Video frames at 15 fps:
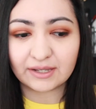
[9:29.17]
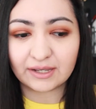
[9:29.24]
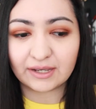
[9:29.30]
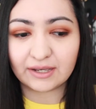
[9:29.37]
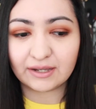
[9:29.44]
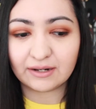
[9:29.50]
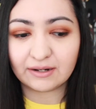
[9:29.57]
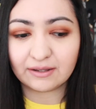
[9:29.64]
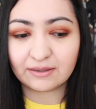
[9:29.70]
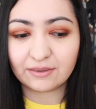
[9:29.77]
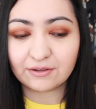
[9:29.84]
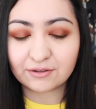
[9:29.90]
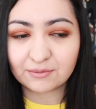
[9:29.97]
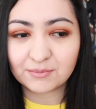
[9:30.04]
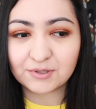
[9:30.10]
And
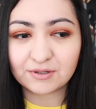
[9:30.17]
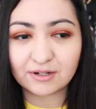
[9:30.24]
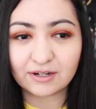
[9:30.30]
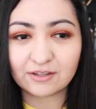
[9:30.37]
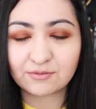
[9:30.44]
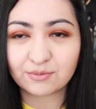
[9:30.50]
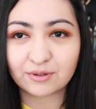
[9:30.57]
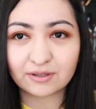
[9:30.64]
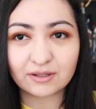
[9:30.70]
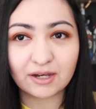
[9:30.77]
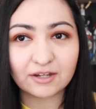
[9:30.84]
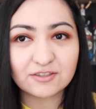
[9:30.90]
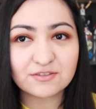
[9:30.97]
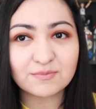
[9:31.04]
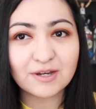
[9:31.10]
the communities were a
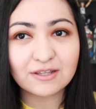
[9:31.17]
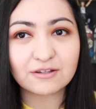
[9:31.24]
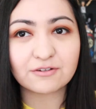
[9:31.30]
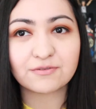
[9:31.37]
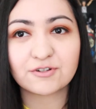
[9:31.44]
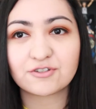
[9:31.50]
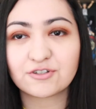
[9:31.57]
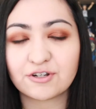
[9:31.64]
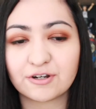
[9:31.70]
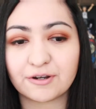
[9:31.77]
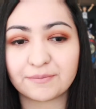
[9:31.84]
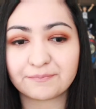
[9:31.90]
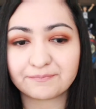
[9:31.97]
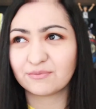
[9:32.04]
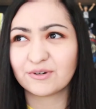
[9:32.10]
lot smaller for
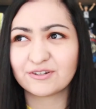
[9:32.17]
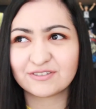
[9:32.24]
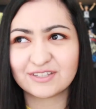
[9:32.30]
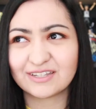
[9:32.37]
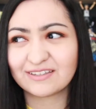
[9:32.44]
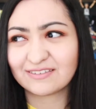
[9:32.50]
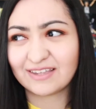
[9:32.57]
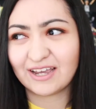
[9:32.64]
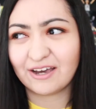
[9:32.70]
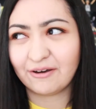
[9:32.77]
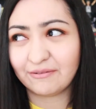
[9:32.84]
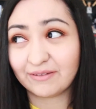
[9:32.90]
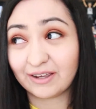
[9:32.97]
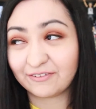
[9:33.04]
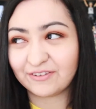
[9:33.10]
sure, versus
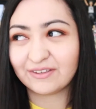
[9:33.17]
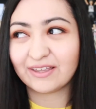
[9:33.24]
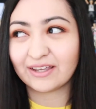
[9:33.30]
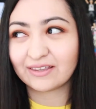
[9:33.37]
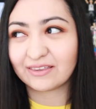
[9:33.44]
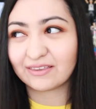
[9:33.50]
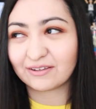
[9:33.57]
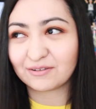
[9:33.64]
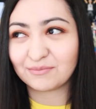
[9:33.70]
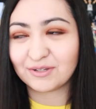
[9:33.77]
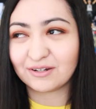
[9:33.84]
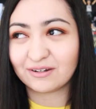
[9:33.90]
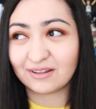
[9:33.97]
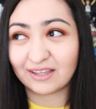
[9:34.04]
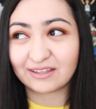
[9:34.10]
now I feel like the
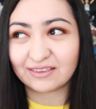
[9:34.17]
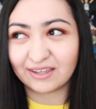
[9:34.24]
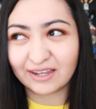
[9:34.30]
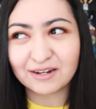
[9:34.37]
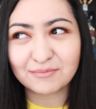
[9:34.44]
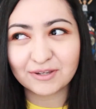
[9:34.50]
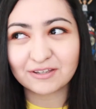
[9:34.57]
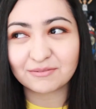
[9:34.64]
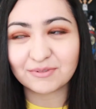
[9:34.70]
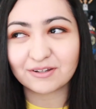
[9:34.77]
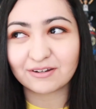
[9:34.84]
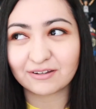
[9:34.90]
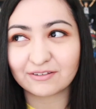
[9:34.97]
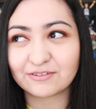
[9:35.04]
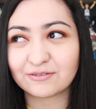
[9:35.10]
community, like the anime
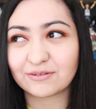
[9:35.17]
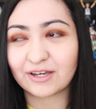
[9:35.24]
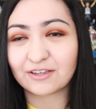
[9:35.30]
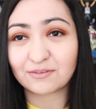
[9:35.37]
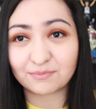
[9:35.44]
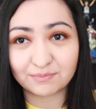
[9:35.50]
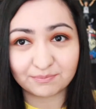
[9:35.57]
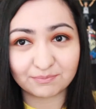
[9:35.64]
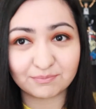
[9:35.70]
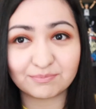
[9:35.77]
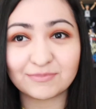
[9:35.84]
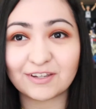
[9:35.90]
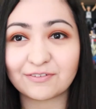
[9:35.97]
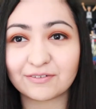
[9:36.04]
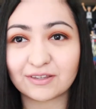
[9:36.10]
community too, has
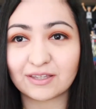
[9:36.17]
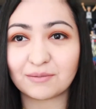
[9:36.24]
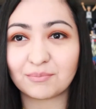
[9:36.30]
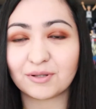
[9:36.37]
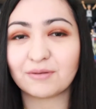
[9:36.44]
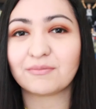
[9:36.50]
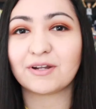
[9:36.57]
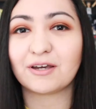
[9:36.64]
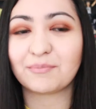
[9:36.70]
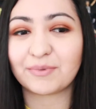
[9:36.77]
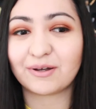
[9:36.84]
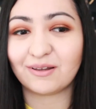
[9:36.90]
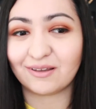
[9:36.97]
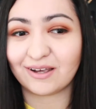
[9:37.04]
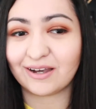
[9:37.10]
definitely blown up
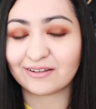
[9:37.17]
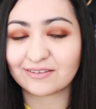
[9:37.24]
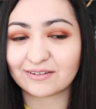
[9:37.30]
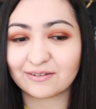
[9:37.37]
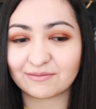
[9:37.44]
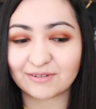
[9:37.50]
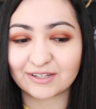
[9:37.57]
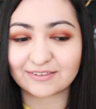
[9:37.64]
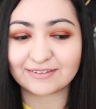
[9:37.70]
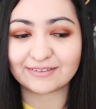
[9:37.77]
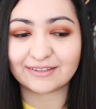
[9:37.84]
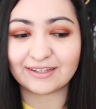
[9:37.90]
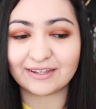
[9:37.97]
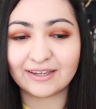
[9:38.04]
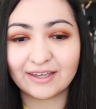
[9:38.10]
a lot
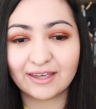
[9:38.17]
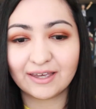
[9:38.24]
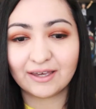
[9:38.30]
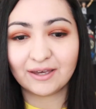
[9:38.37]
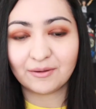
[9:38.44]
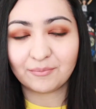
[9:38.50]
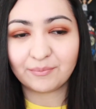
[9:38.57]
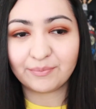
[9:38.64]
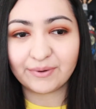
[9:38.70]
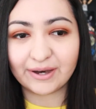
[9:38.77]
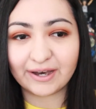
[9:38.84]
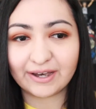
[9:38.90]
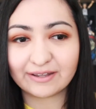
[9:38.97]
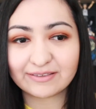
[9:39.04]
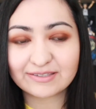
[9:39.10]
recently.
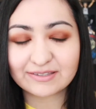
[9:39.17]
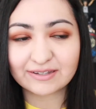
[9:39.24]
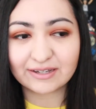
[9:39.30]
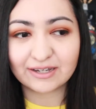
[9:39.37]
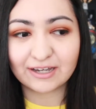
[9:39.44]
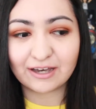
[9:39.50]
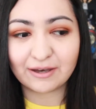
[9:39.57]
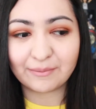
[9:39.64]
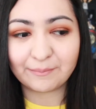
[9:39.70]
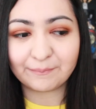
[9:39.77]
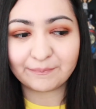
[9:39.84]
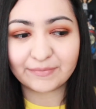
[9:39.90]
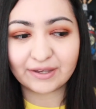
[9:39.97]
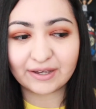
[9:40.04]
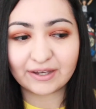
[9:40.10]
But
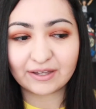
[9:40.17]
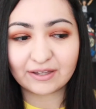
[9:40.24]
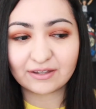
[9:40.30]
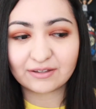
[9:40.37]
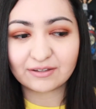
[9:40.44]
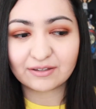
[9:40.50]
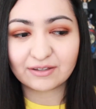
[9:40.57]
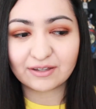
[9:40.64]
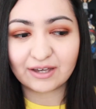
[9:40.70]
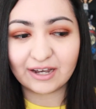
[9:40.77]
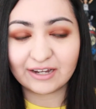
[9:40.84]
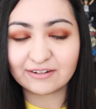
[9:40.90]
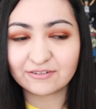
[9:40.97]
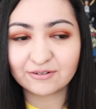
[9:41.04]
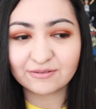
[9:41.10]

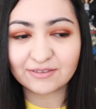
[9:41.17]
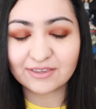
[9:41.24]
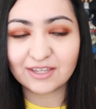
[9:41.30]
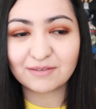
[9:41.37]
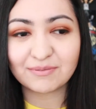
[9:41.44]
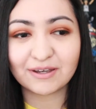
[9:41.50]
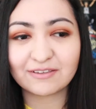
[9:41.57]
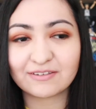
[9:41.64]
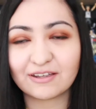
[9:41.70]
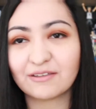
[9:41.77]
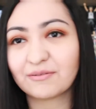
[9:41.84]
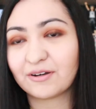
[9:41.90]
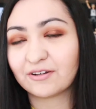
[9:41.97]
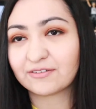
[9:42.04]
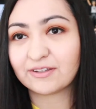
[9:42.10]
I don't think my style
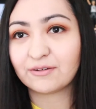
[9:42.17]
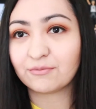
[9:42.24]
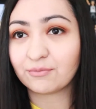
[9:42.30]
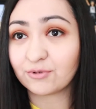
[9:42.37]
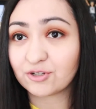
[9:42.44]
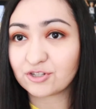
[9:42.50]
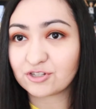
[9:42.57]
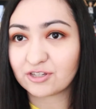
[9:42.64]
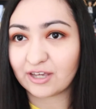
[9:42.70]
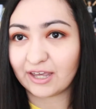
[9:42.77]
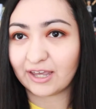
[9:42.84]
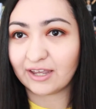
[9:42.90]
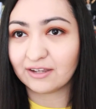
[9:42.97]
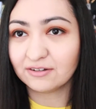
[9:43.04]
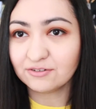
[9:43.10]
of content would
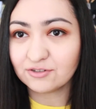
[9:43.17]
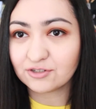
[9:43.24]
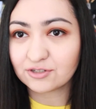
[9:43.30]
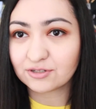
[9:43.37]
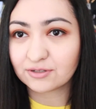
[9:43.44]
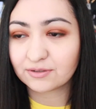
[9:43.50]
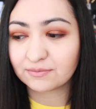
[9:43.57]
change.